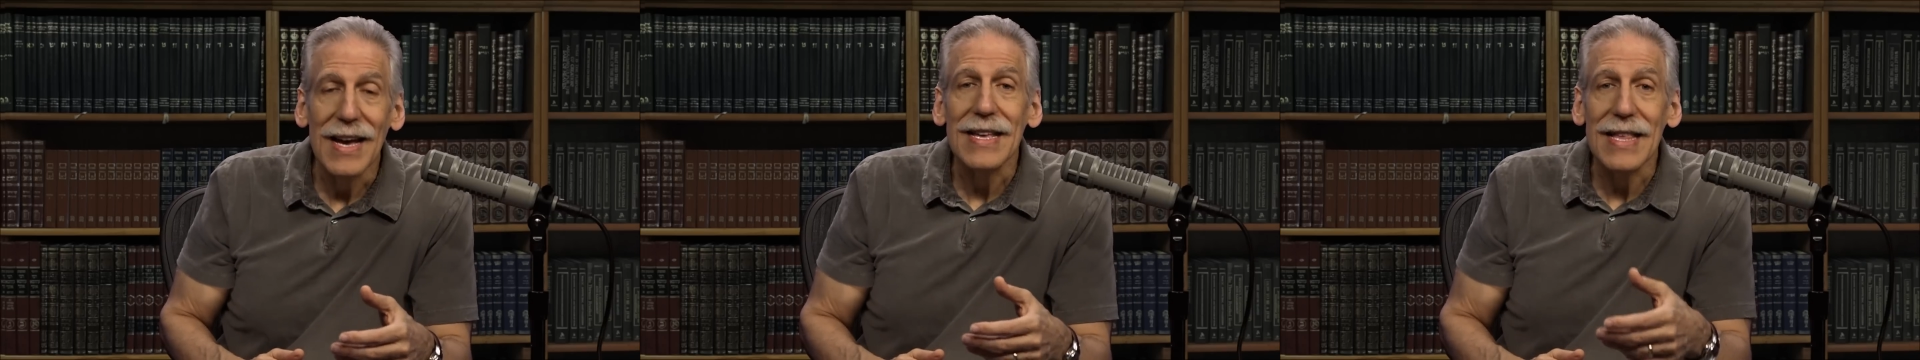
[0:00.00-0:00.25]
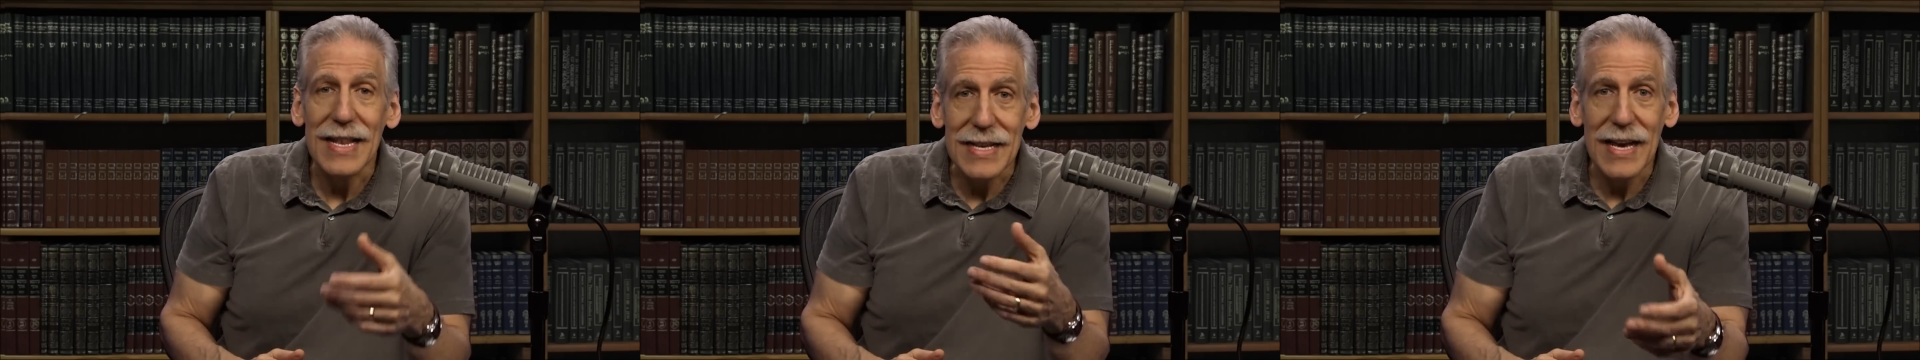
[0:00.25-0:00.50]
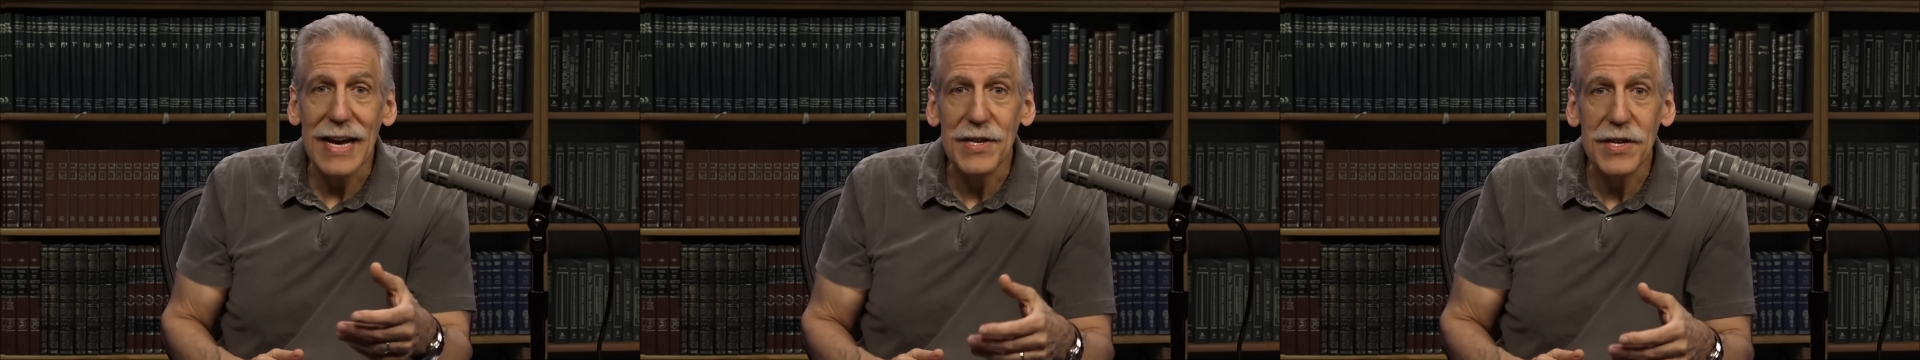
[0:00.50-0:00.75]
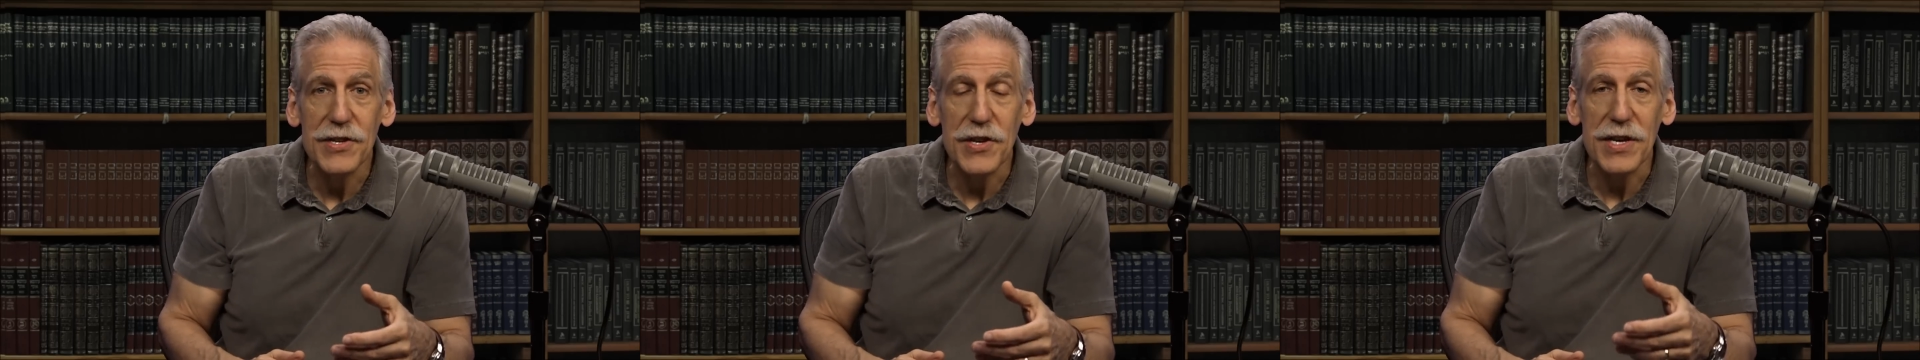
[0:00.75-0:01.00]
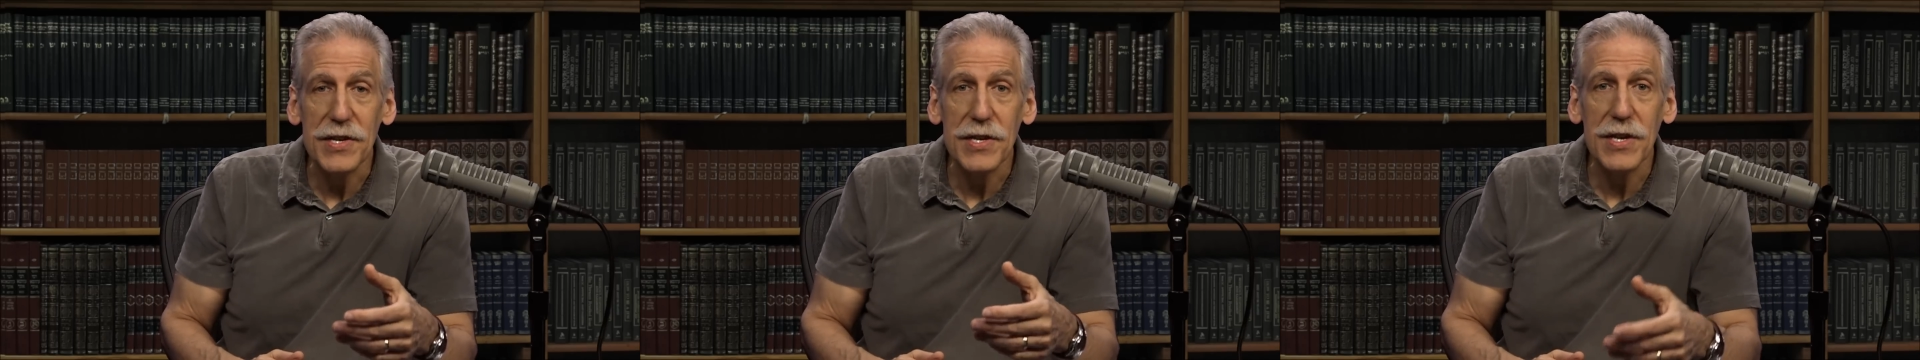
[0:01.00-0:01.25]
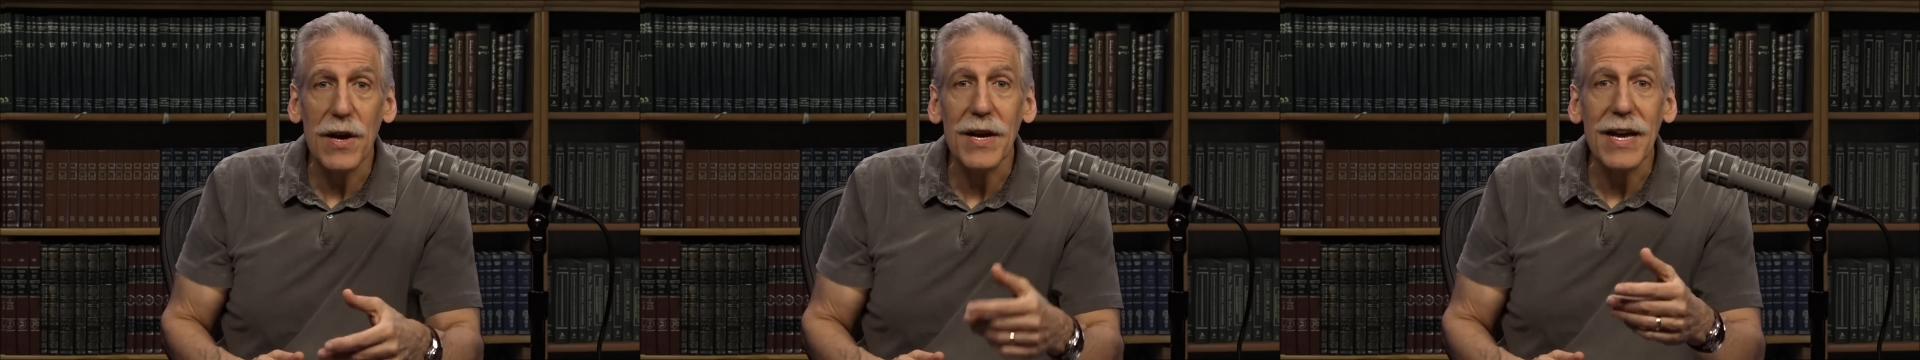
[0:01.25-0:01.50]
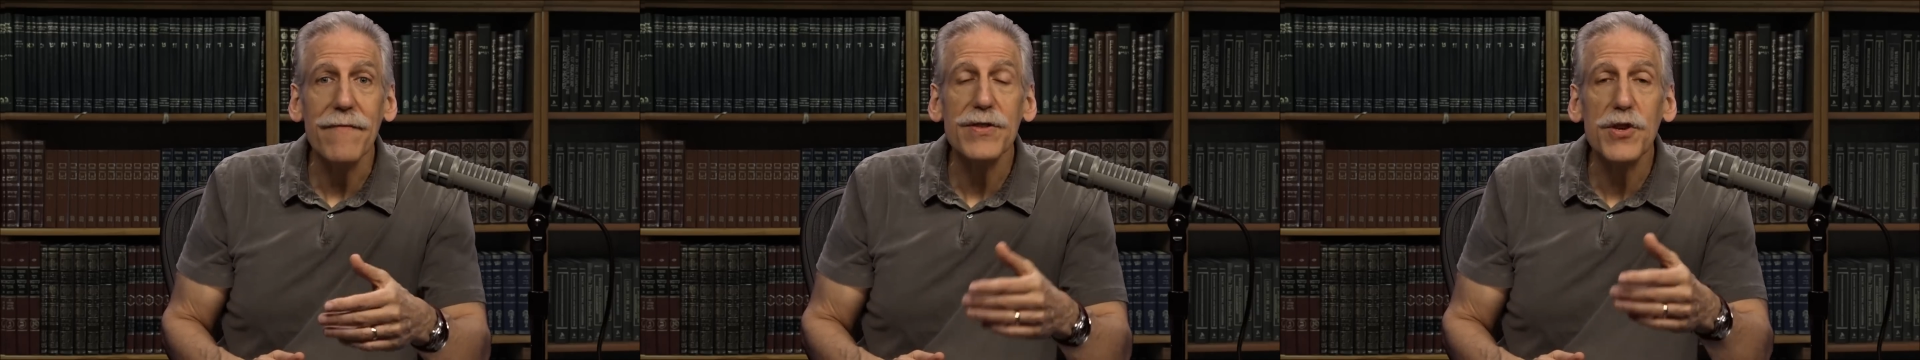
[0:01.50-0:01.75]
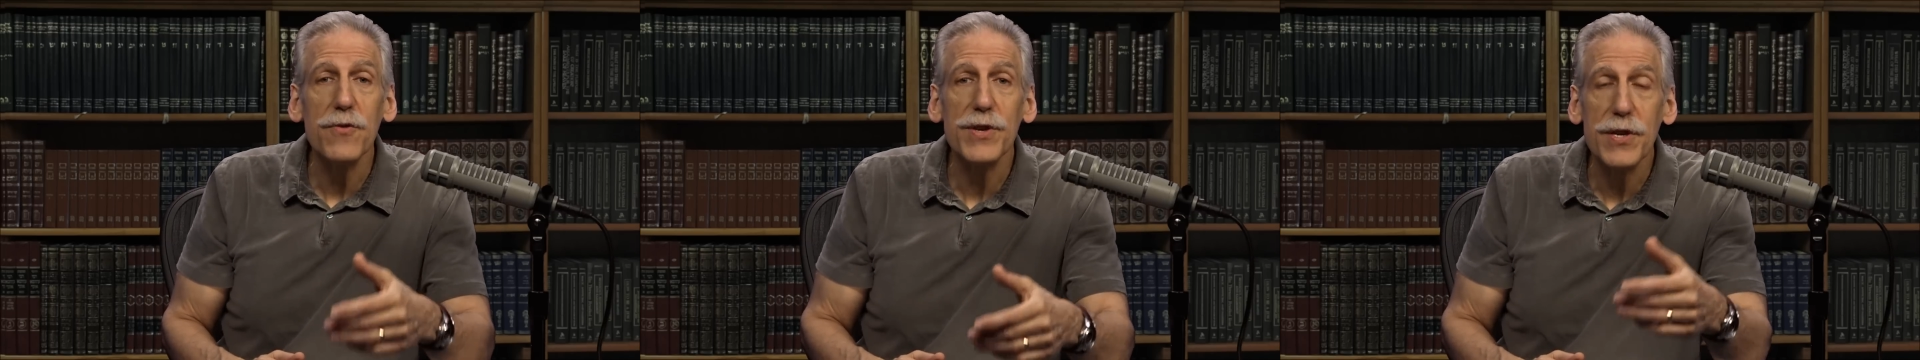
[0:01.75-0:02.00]
that attest to Jesus dying, even
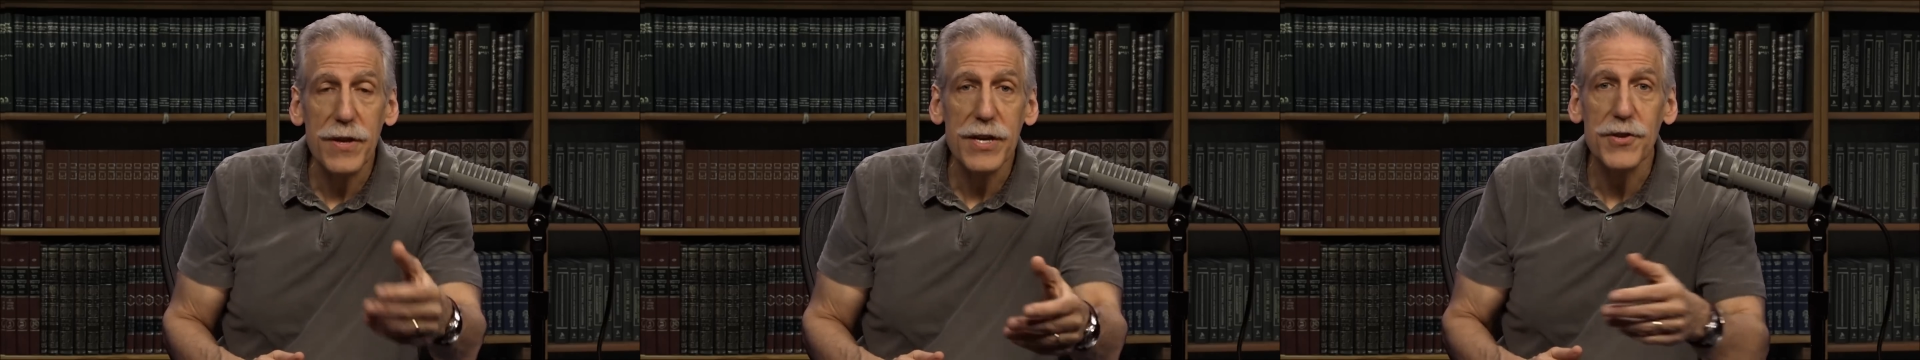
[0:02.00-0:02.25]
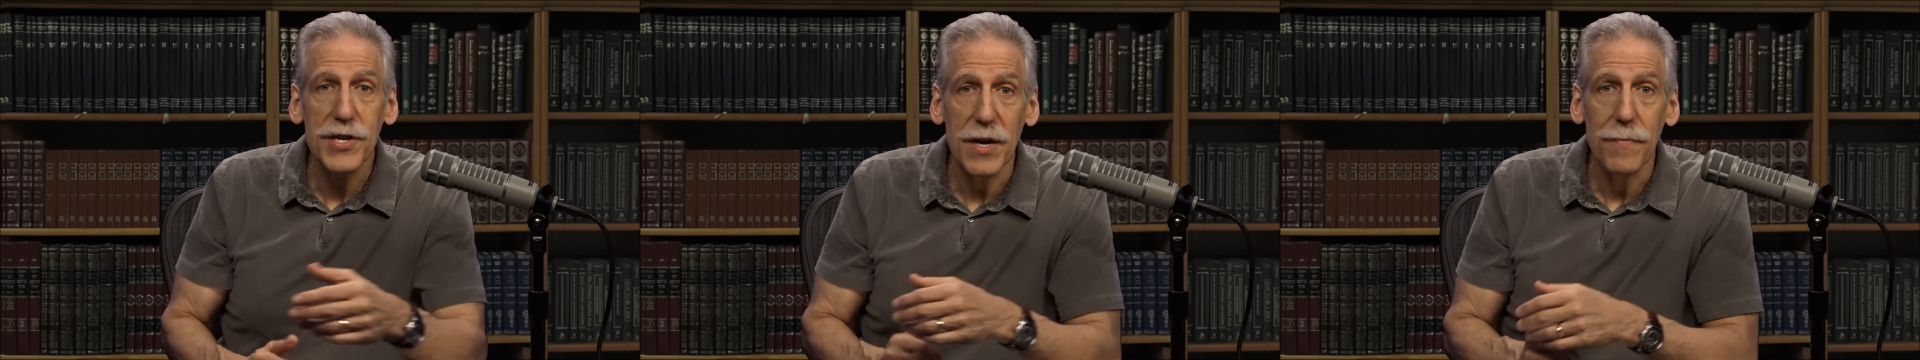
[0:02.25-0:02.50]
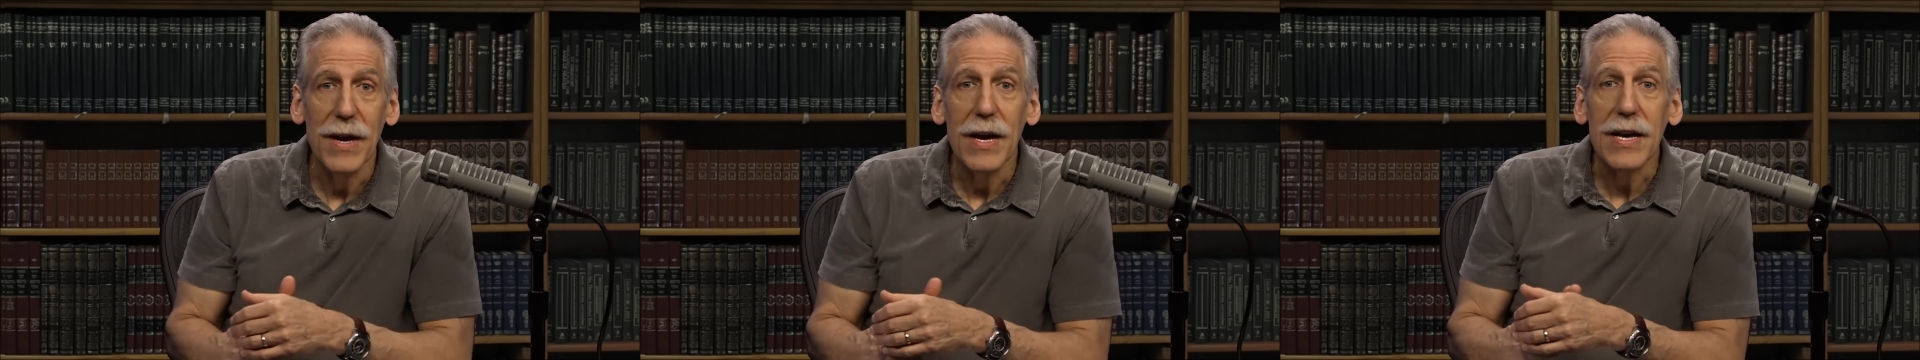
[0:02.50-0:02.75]
Jewish leadership